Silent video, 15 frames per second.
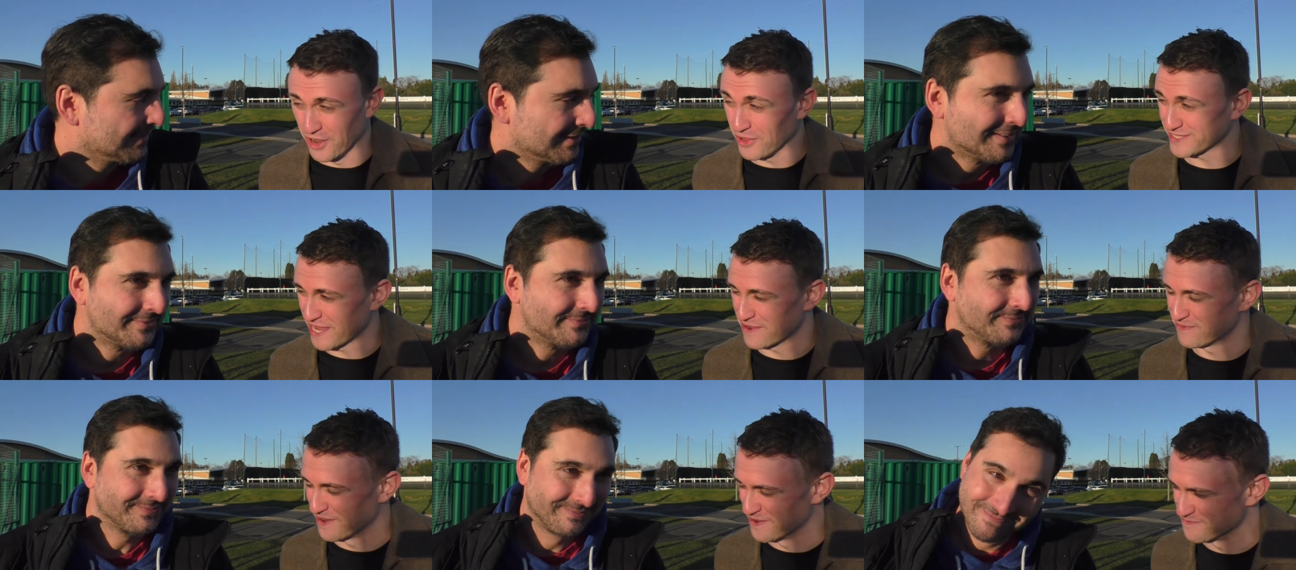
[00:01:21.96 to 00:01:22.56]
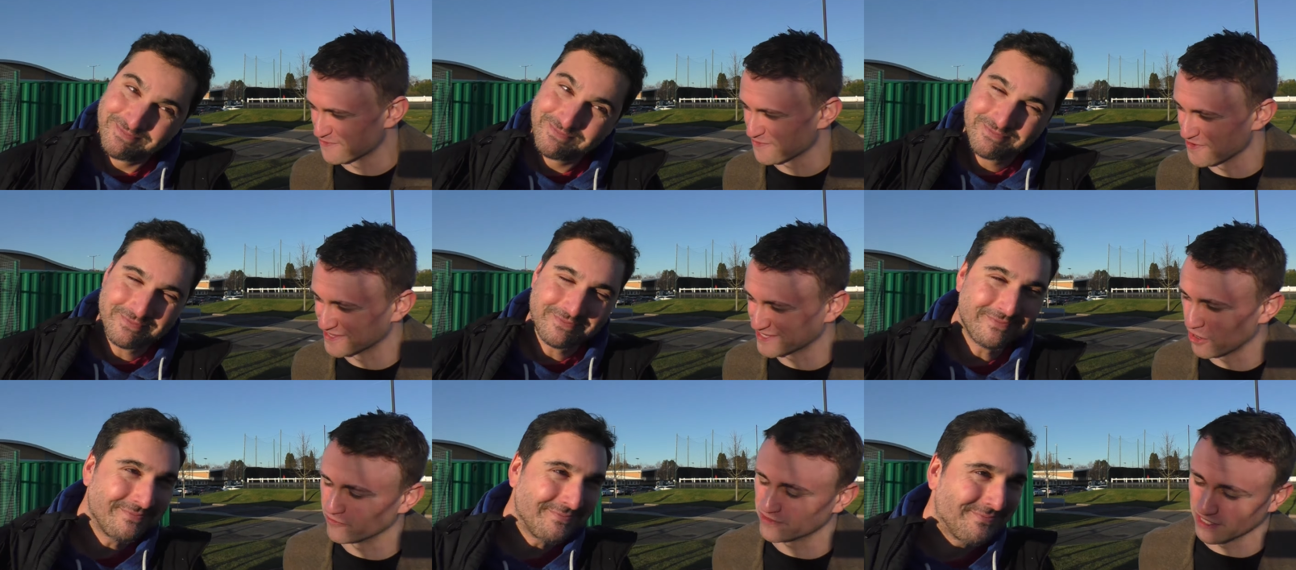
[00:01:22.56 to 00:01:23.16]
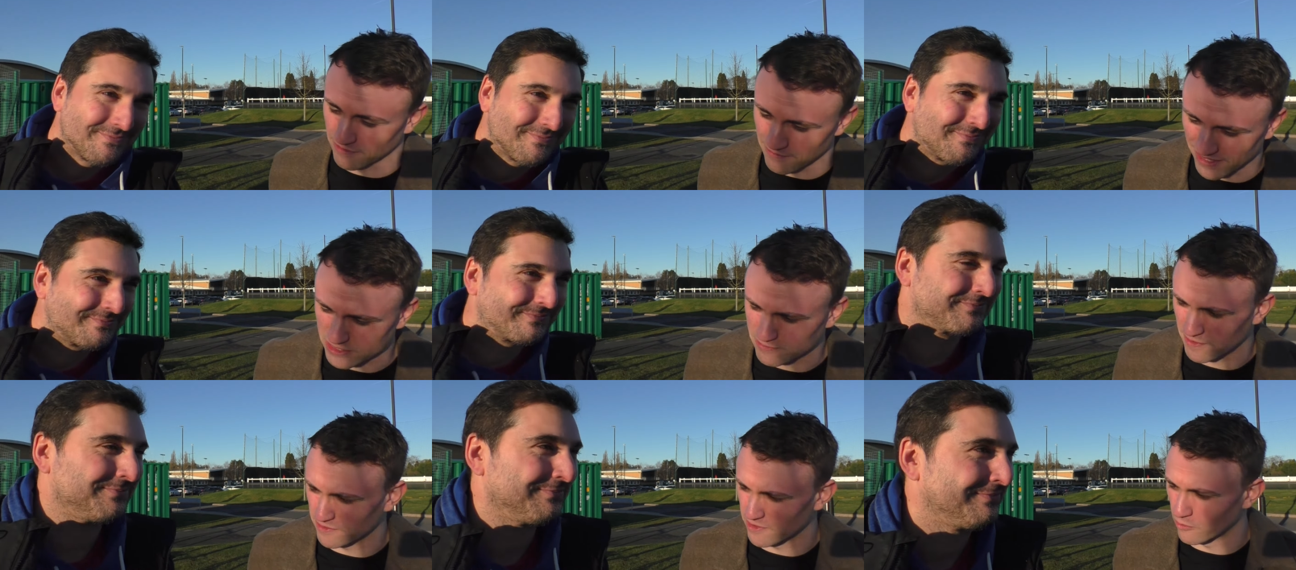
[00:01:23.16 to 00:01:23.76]
Speaker 1: a lot's happening, I'm afraid. So obviously,
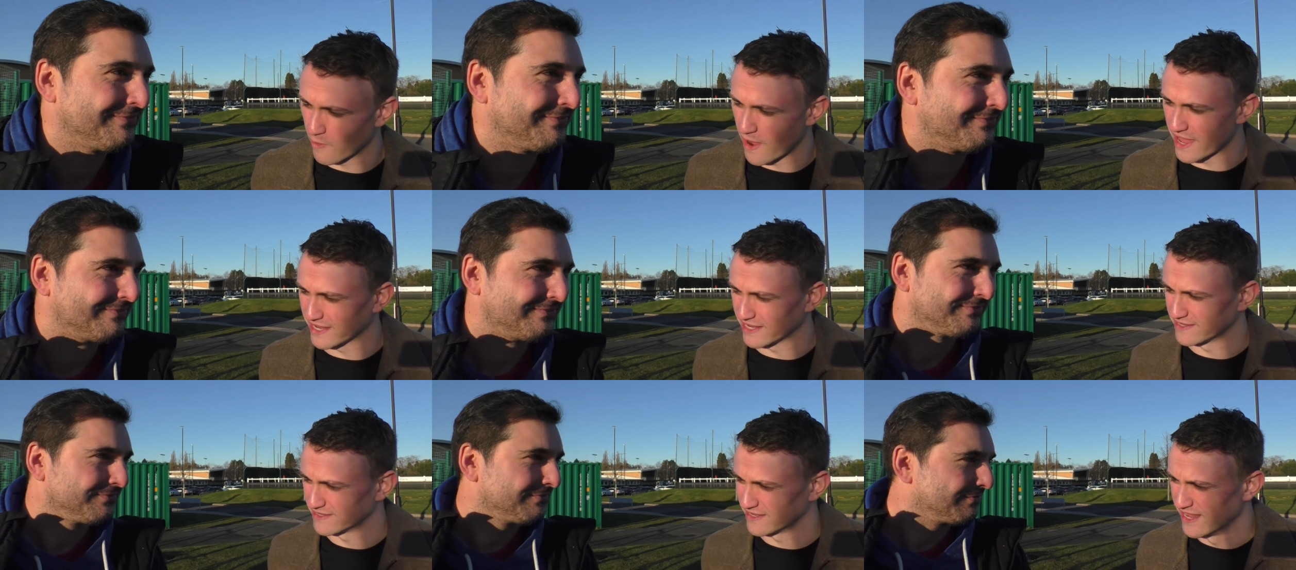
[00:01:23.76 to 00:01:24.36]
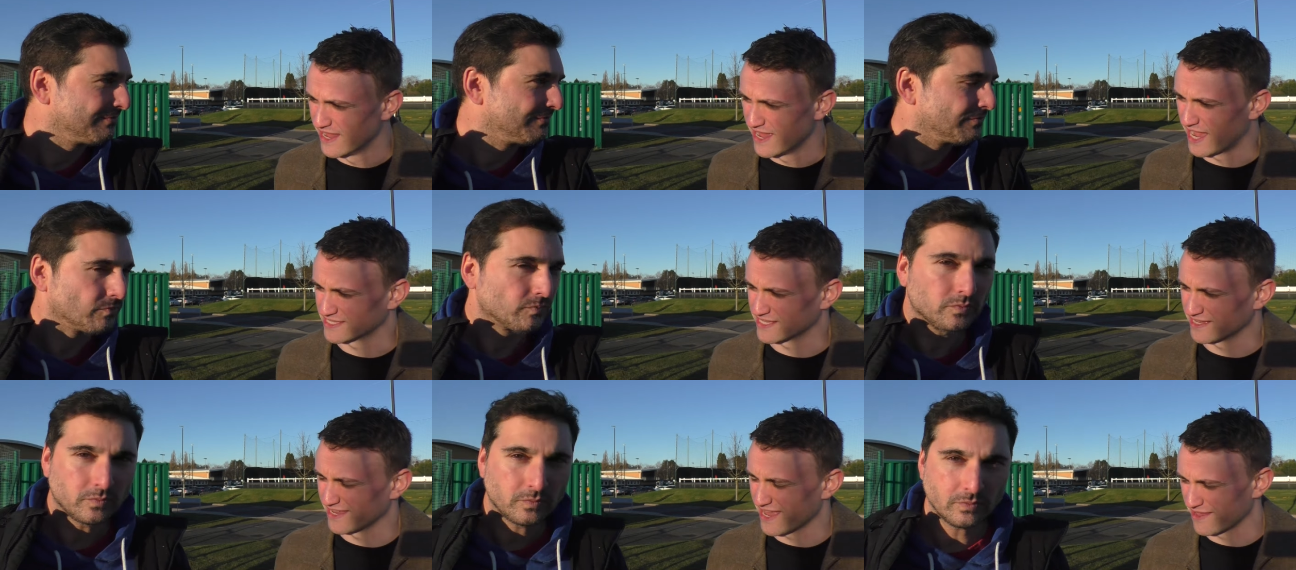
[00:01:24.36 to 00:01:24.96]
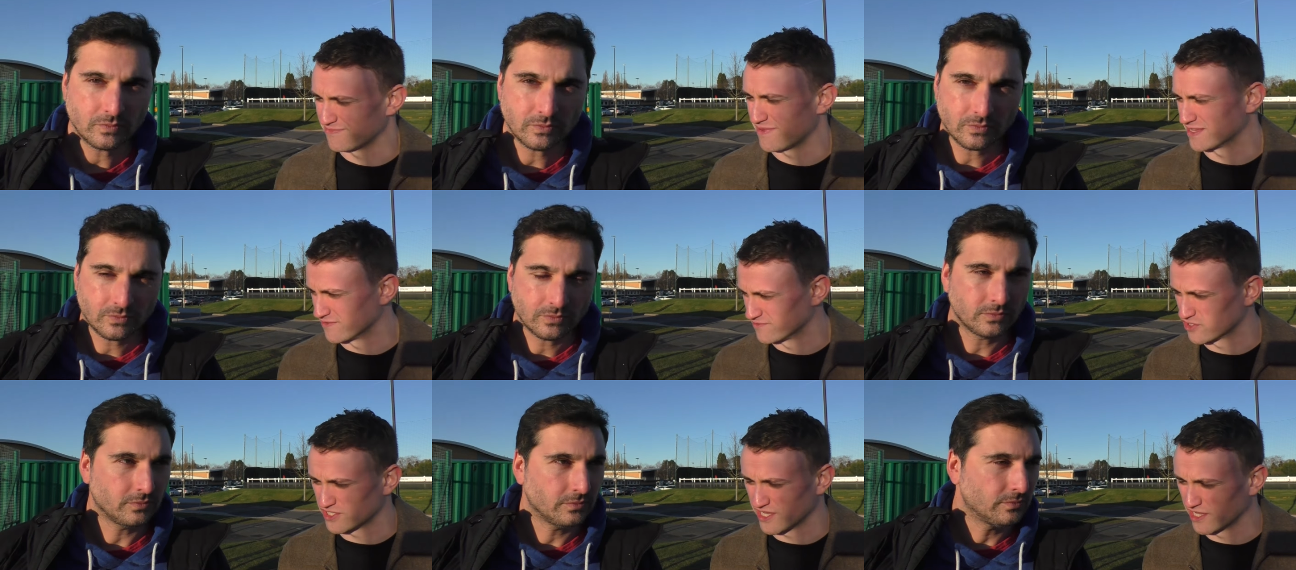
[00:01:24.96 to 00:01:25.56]
Lemina's been away, and as, I, yeah, as
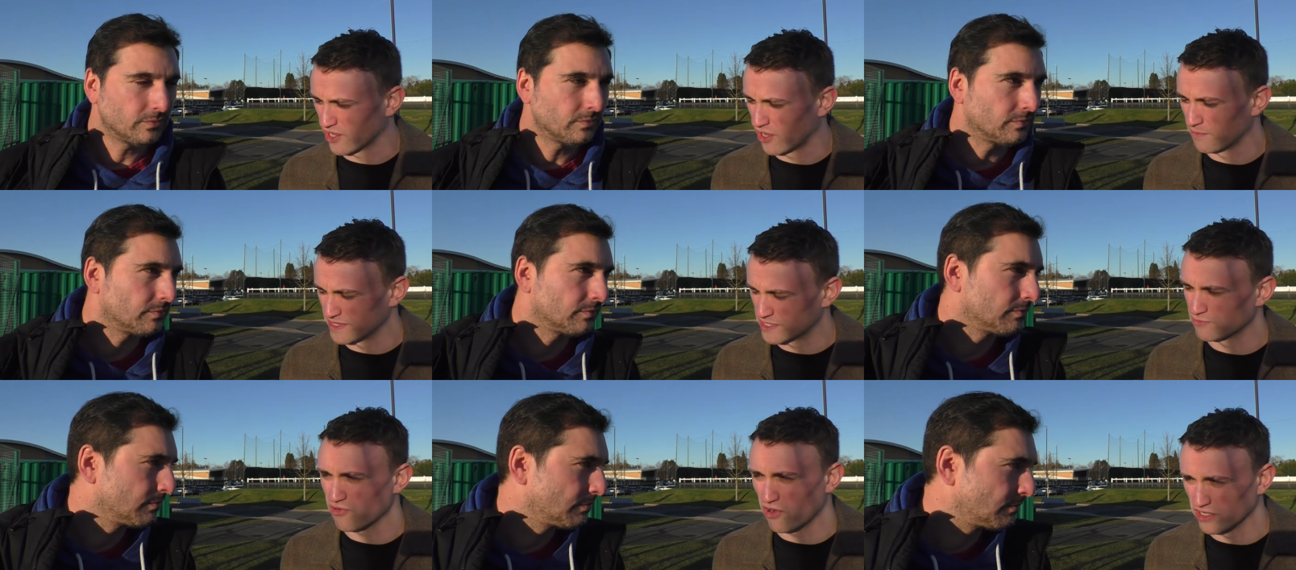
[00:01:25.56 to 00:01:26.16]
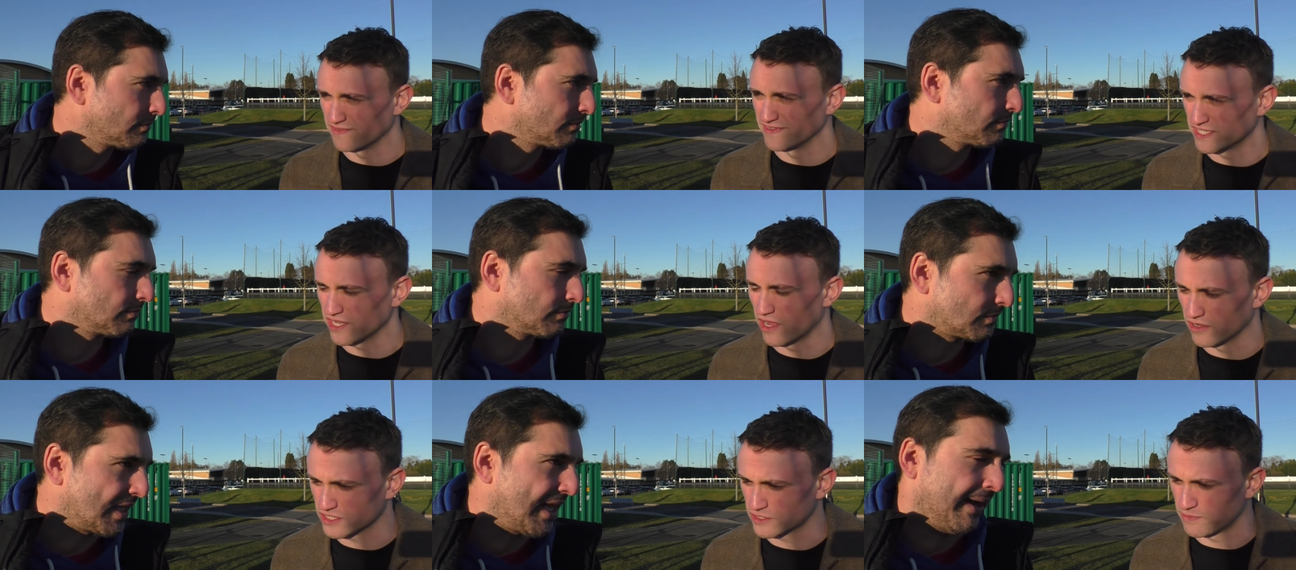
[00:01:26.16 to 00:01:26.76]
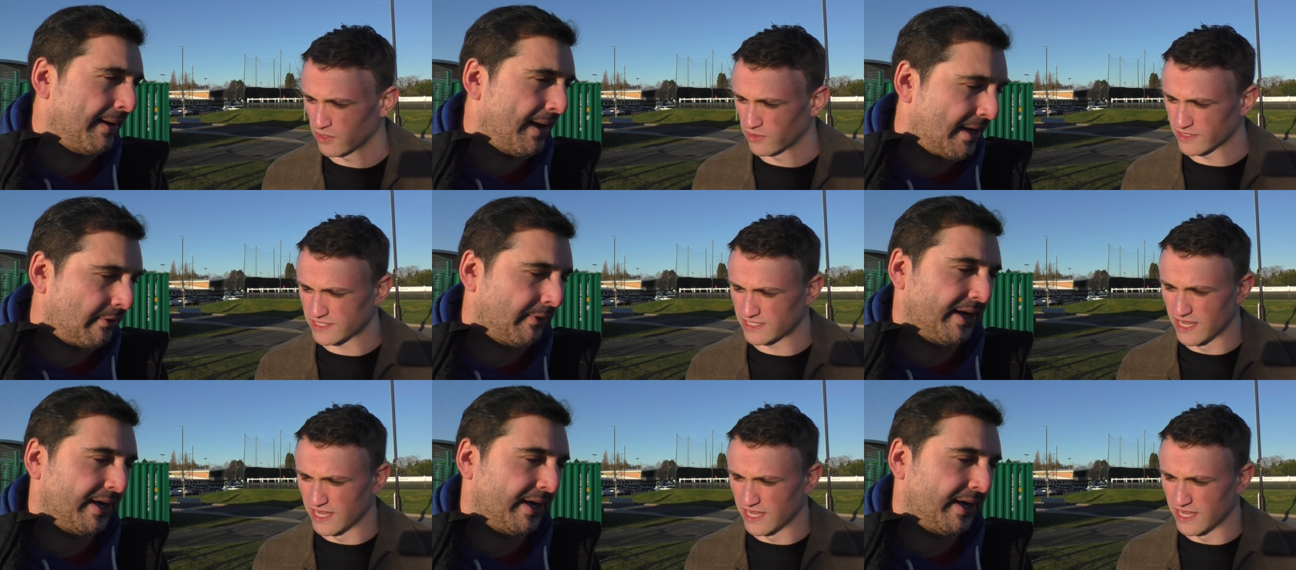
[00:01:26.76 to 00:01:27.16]
I've just said, I'd, I'd, be surprised if he starts, yeah, to be honest.